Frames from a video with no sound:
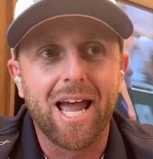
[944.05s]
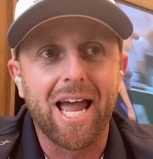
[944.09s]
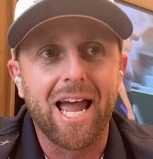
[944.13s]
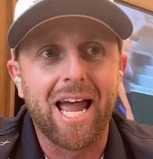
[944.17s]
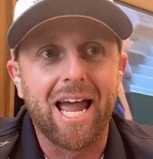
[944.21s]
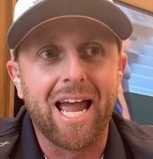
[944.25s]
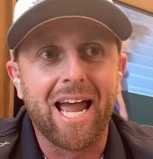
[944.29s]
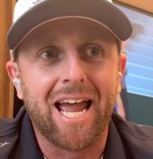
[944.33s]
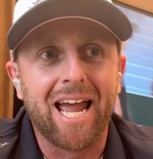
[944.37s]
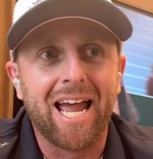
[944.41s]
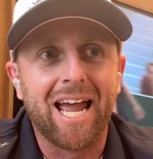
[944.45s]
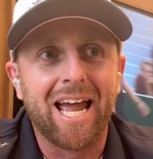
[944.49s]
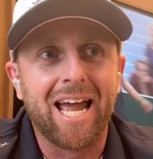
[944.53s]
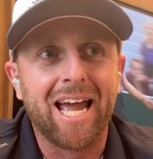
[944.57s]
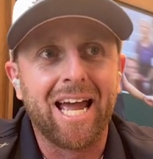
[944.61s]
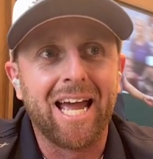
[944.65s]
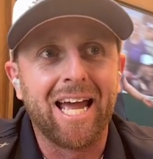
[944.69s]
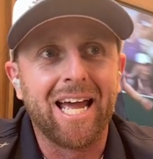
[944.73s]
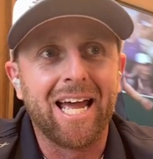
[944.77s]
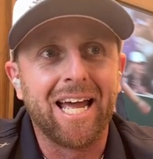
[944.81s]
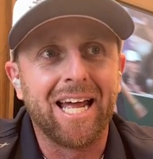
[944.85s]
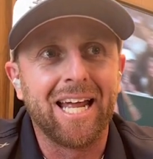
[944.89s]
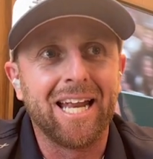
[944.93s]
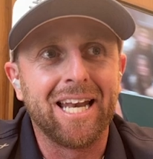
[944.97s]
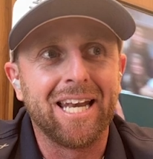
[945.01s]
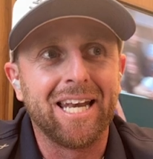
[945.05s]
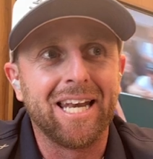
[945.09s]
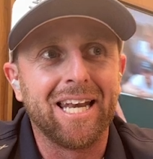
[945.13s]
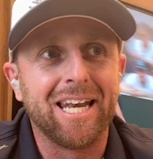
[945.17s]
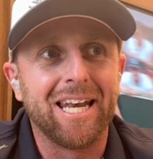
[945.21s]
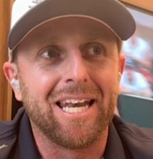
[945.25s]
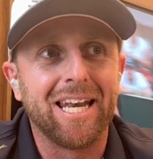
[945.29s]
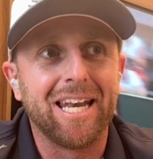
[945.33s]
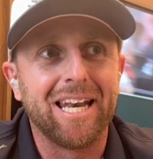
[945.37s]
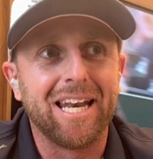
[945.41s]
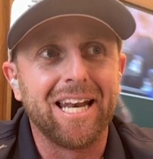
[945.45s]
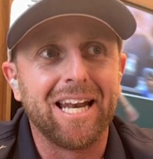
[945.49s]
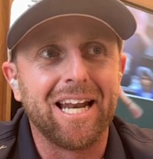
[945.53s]

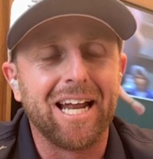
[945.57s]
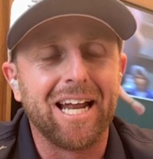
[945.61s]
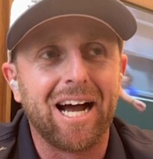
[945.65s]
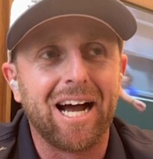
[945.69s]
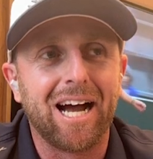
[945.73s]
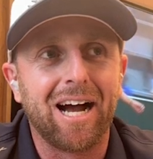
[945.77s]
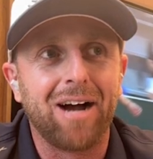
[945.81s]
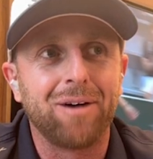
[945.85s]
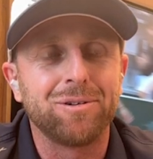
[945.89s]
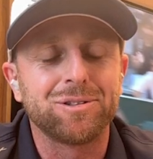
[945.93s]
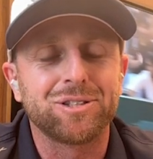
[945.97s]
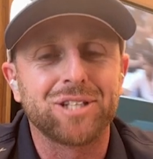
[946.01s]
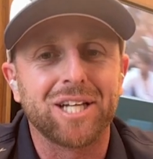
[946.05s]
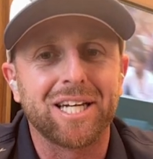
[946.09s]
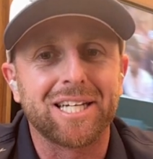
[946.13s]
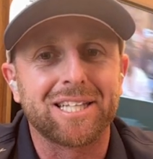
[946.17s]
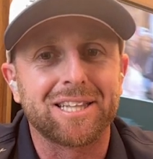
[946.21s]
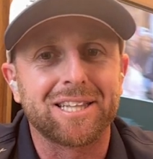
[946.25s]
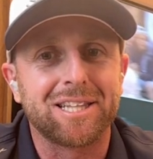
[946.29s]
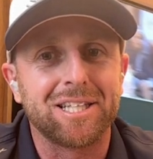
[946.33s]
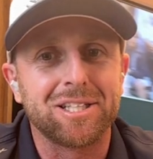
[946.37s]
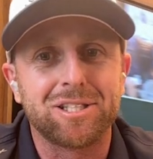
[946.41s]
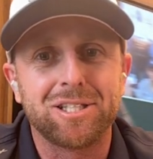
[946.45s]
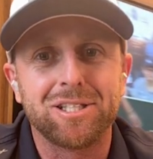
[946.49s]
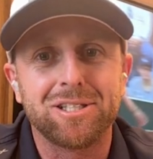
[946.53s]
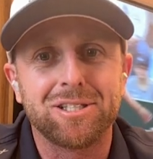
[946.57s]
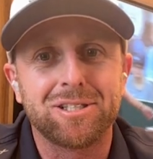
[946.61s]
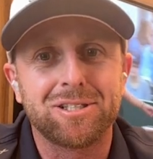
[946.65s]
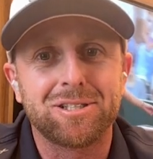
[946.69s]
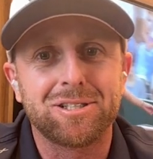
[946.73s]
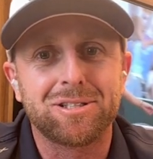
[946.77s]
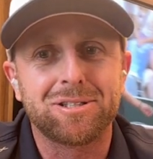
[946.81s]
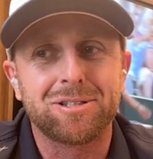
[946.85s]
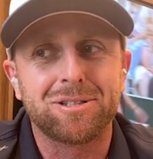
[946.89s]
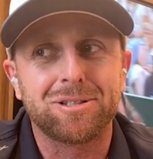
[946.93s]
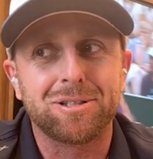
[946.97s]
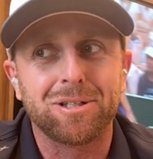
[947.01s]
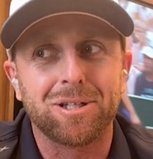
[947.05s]
And I was like, this
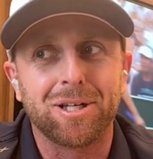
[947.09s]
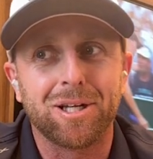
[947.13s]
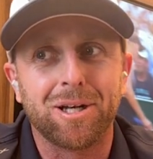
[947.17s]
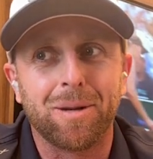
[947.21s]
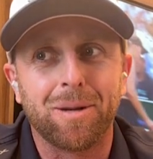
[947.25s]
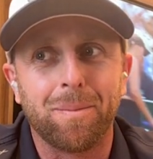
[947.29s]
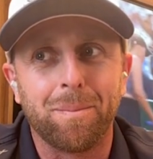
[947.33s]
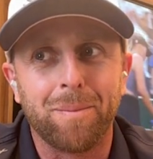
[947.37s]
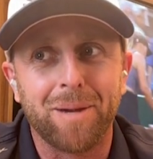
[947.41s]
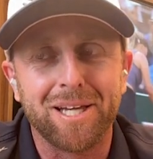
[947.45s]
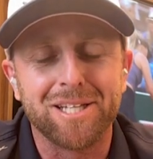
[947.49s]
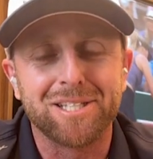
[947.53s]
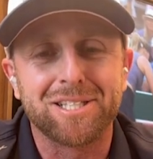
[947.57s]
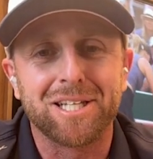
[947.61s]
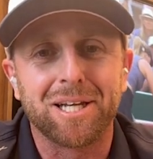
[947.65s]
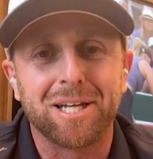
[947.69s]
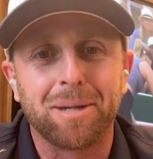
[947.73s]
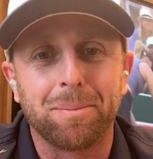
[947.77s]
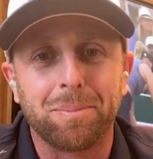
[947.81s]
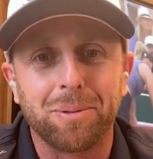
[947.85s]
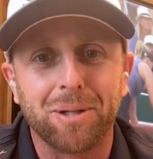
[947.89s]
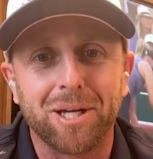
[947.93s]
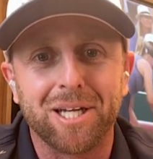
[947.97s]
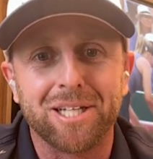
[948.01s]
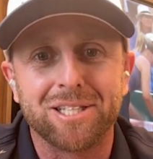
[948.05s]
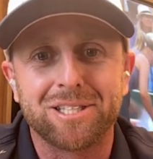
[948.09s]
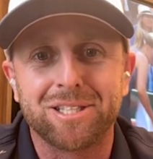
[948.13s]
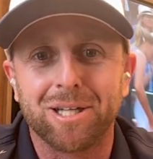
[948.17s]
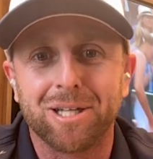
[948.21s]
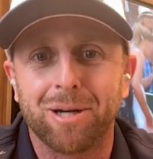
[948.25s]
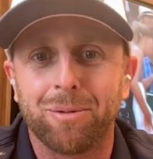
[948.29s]
is an amazing place.